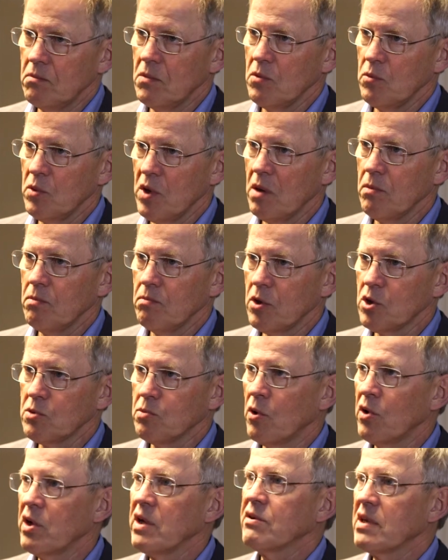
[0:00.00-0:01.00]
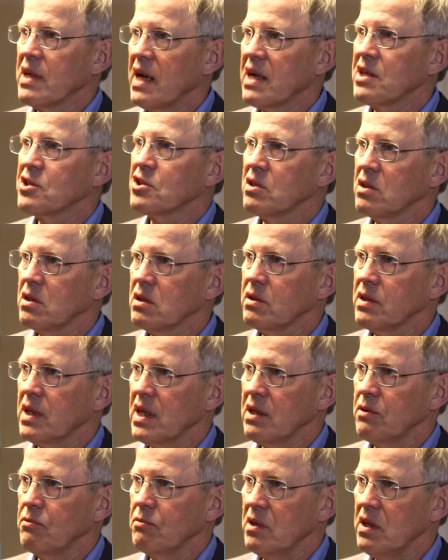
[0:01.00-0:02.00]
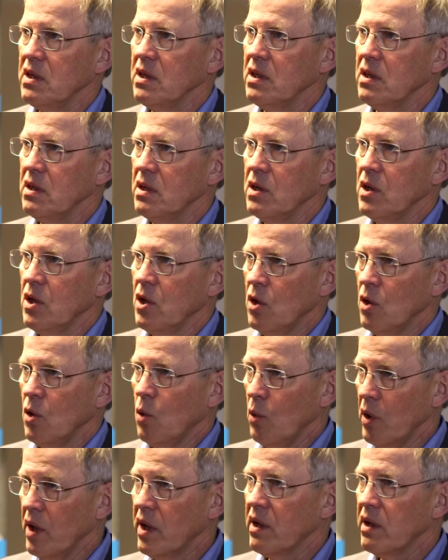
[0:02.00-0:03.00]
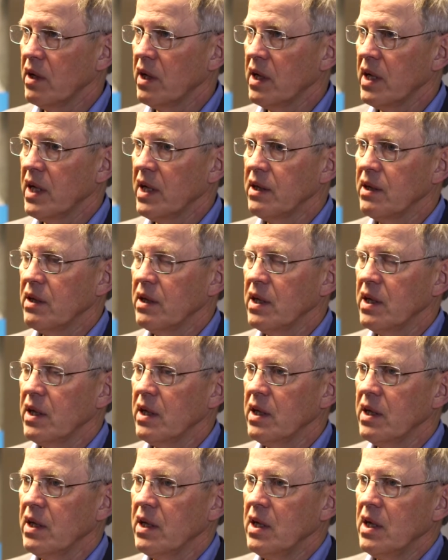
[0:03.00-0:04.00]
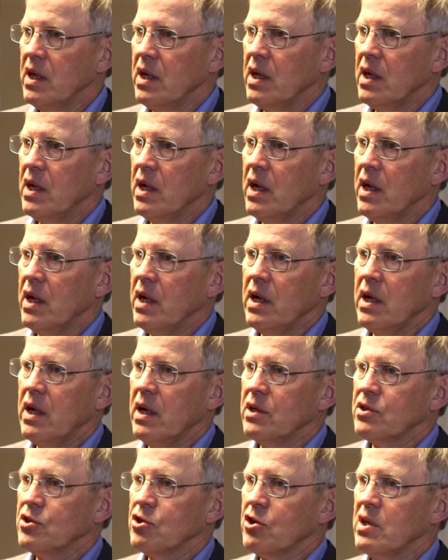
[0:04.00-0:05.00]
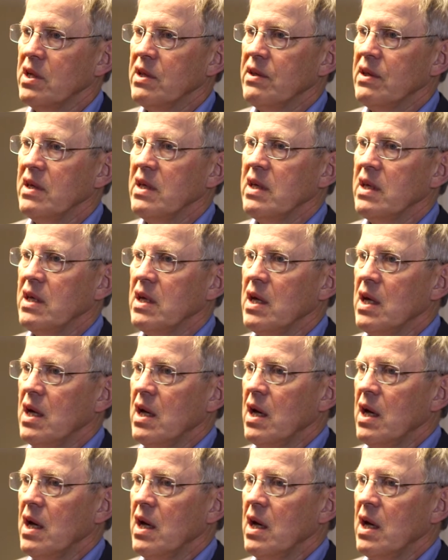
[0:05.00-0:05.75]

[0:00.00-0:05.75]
we are much more international than we were, and certainly the